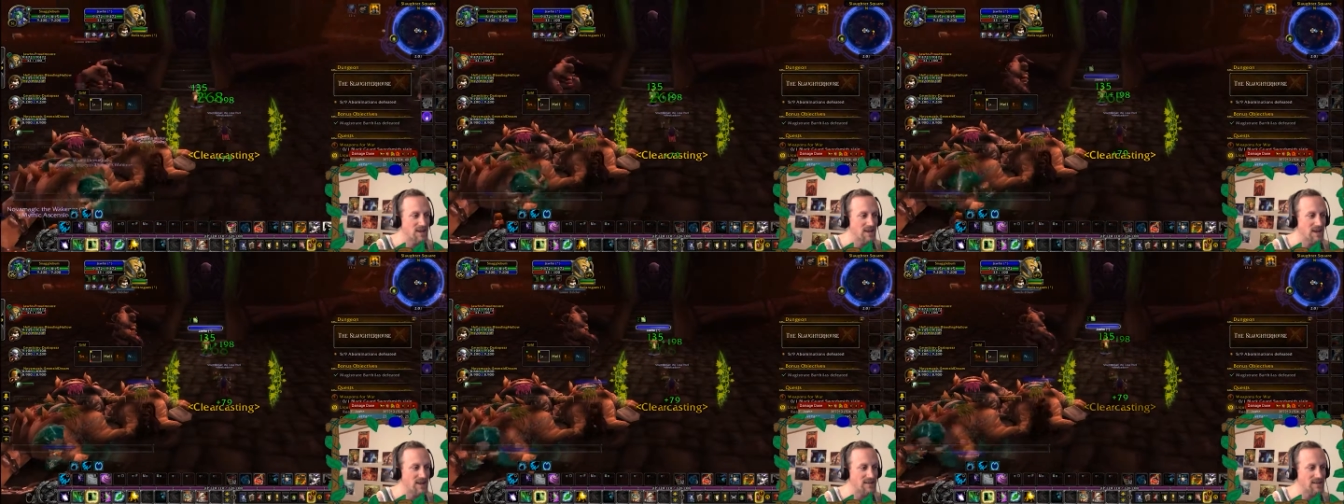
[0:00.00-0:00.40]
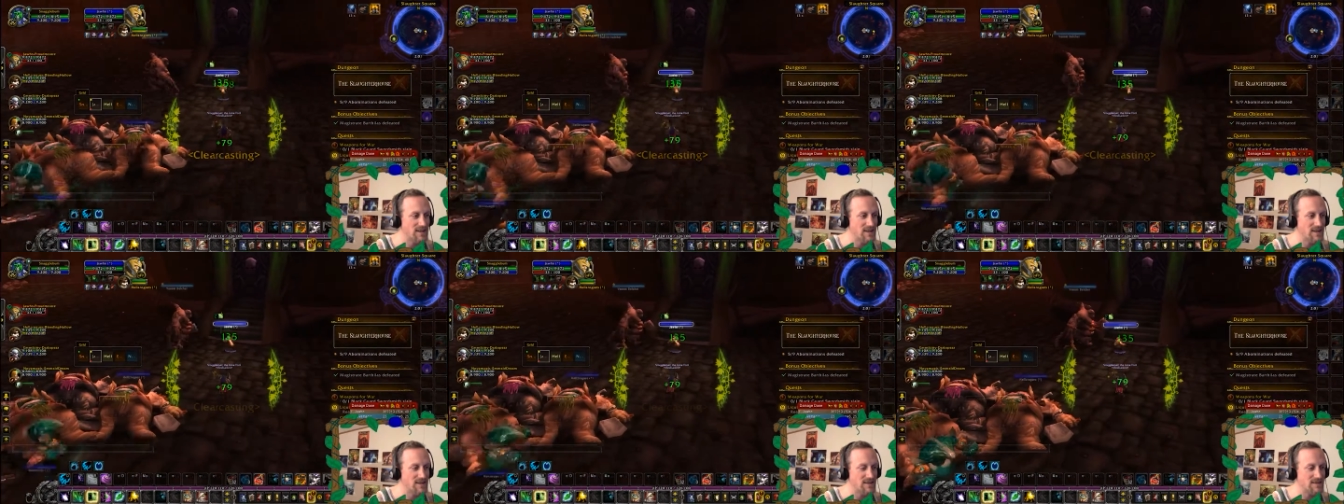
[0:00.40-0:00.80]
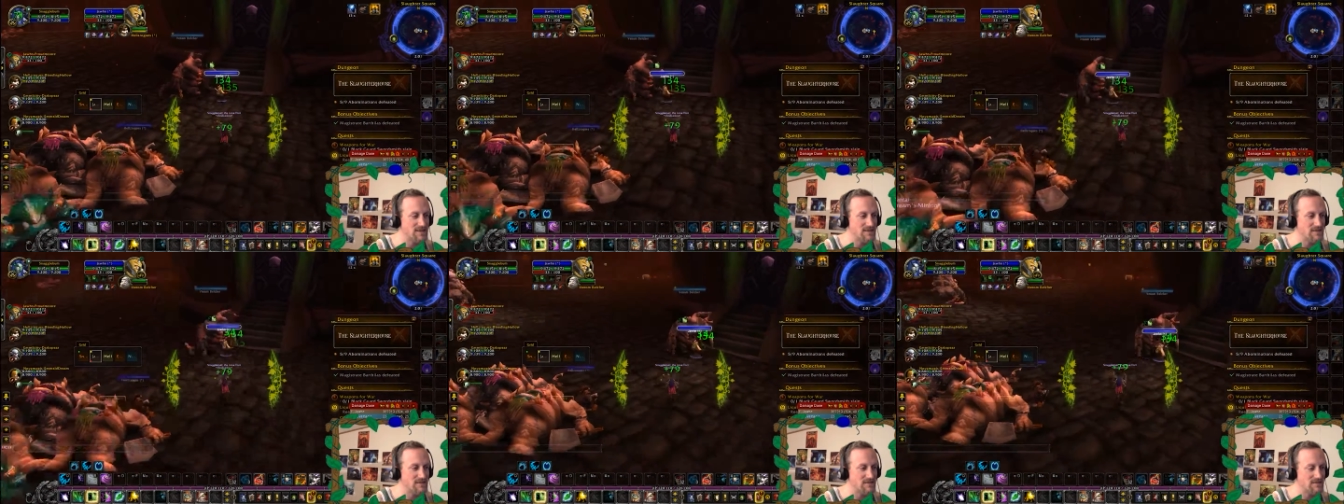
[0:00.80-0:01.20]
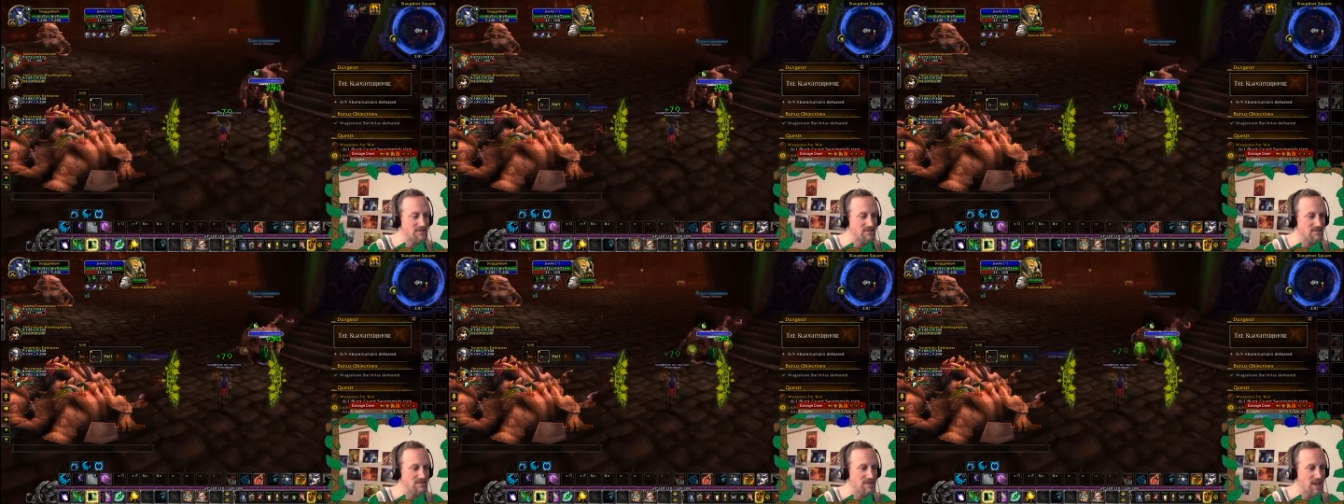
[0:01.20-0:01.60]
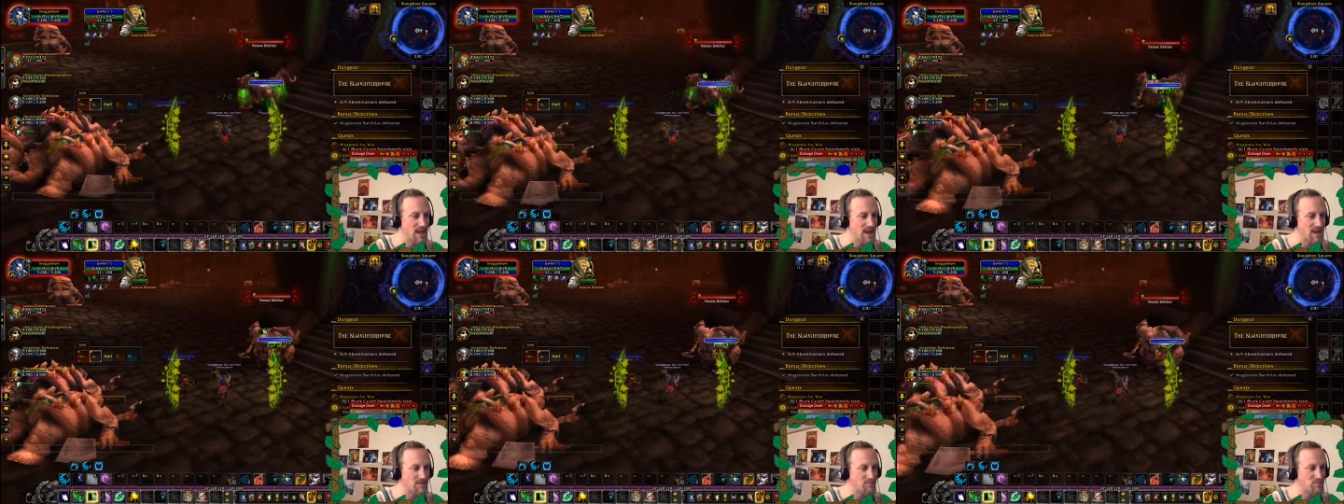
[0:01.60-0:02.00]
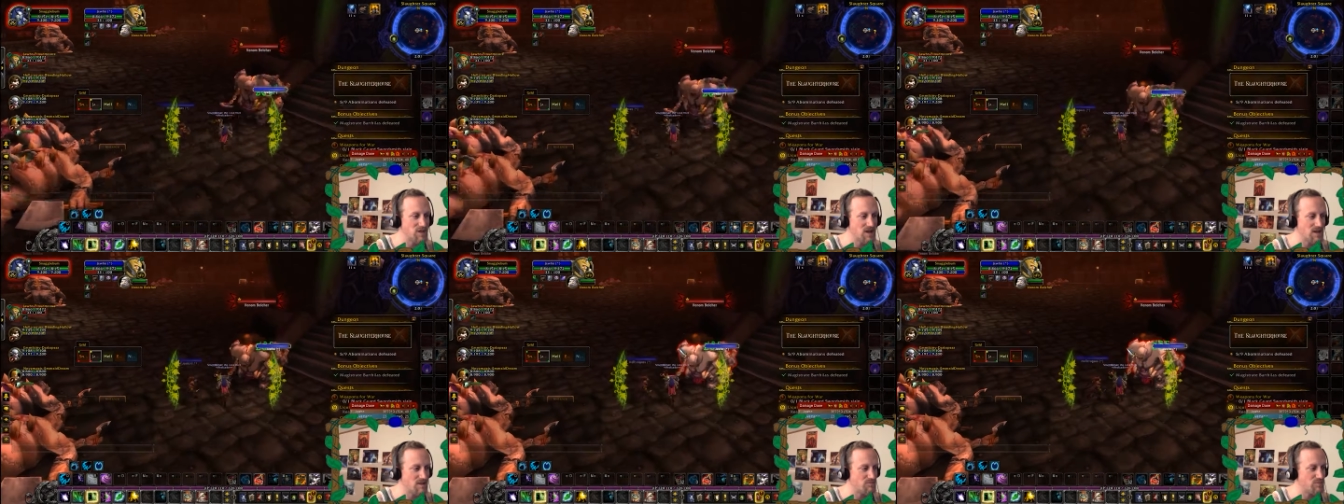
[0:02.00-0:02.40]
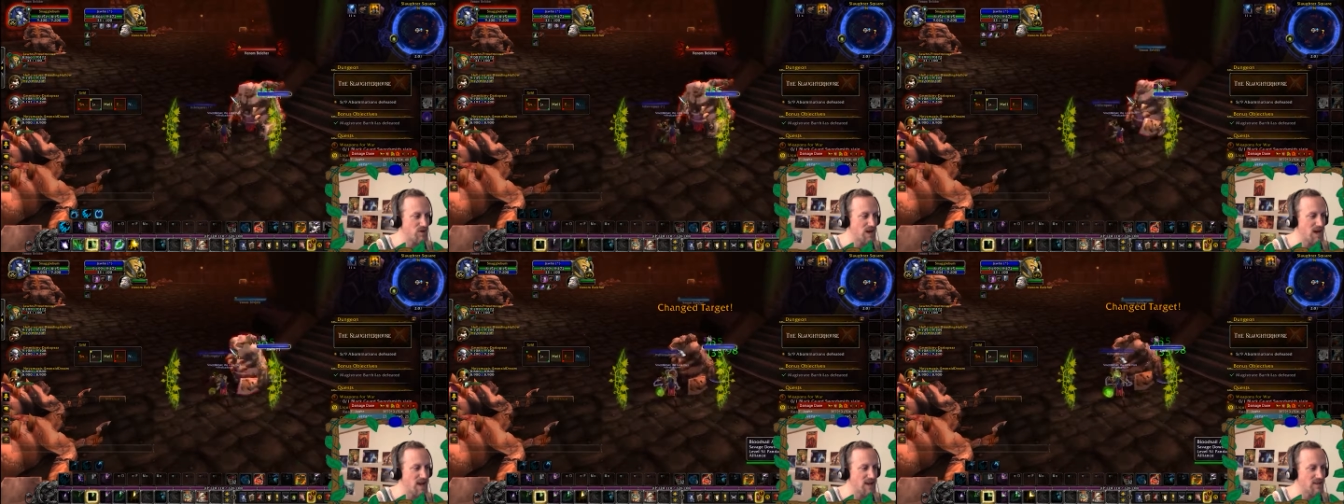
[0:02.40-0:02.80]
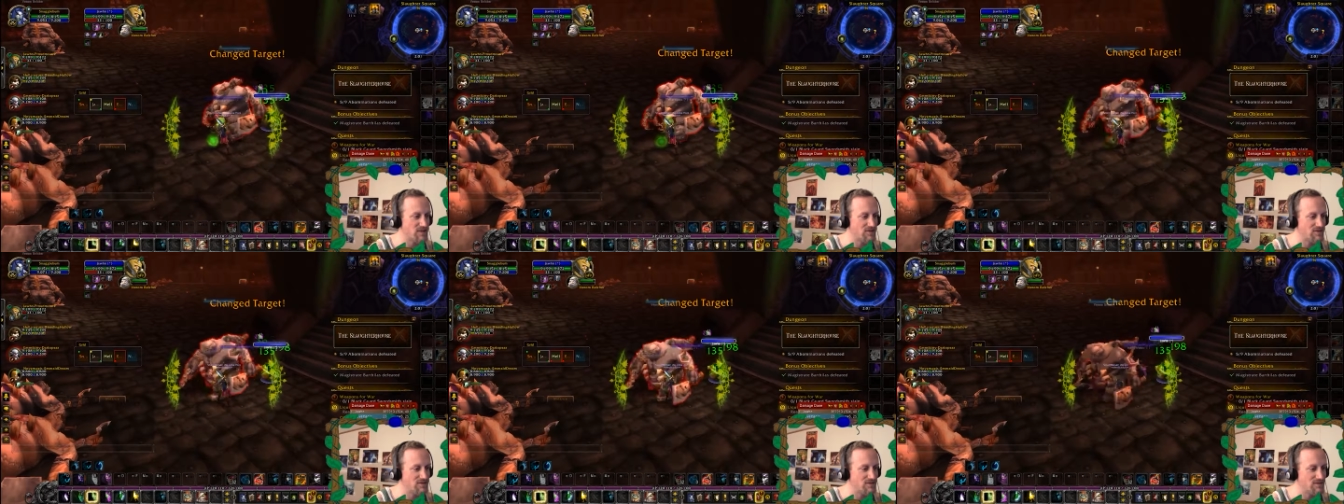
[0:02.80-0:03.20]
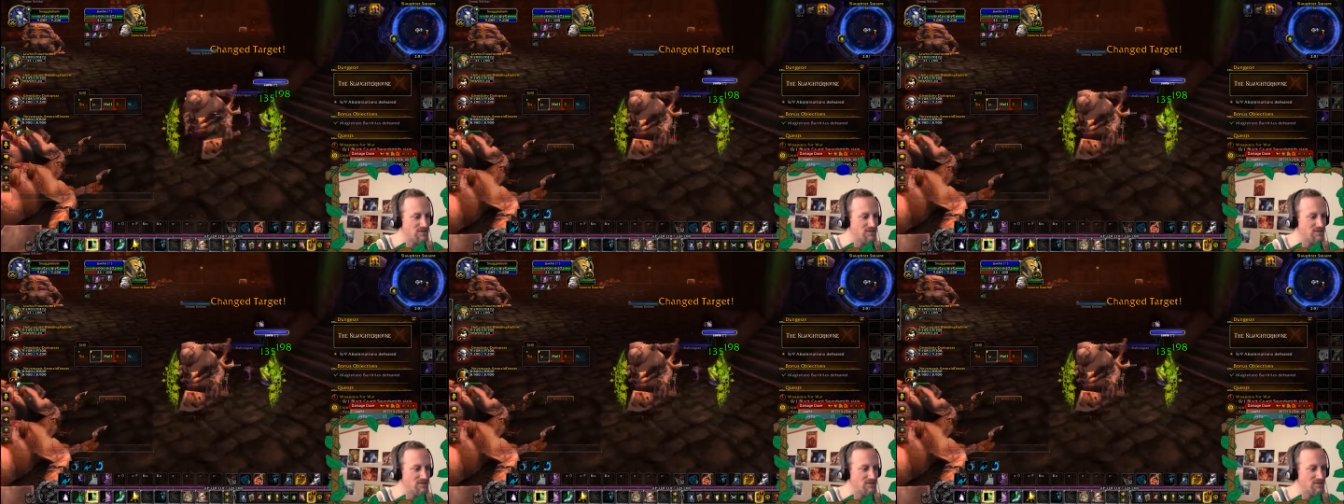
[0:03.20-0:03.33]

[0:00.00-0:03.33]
I didn't take big bites.